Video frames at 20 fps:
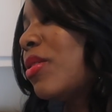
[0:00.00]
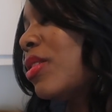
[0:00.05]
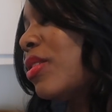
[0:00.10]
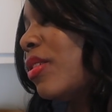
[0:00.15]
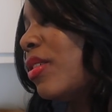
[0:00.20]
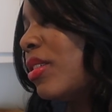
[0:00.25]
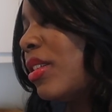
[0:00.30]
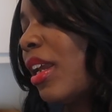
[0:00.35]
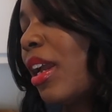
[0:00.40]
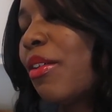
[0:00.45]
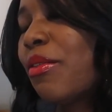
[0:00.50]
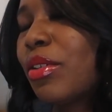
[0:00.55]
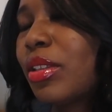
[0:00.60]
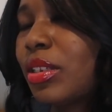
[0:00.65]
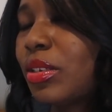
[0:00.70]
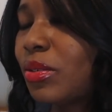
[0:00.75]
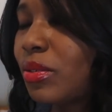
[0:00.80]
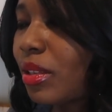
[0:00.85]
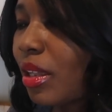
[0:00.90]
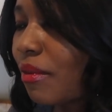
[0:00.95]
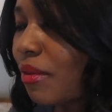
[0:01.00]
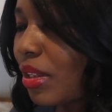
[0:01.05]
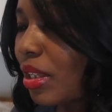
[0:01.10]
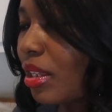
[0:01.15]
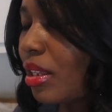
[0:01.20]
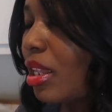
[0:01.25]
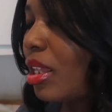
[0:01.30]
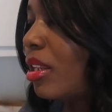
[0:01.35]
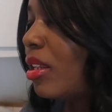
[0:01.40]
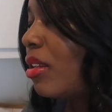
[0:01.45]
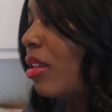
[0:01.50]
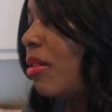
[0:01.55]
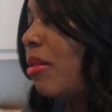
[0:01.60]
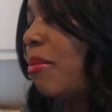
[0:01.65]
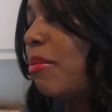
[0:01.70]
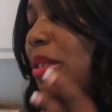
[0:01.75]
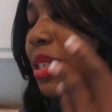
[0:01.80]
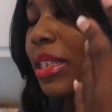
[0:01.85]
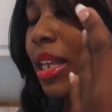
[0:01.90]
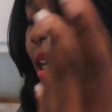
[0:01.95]
Oh, seriously, I really do love it. And
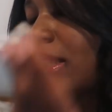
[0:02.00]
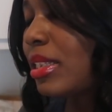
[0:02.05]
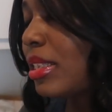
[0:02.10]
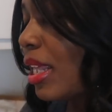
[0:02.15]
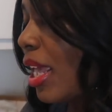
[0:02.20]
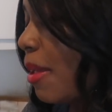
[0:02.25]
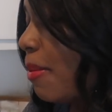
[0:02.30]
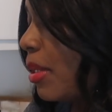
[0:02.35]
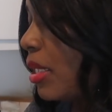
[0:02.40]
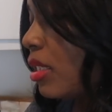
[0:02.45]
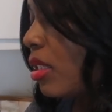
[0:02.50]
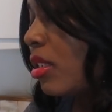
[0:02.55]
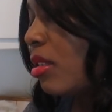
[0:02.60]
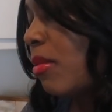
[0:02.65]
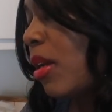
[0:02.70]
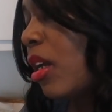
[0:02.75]
besides that, Mrs.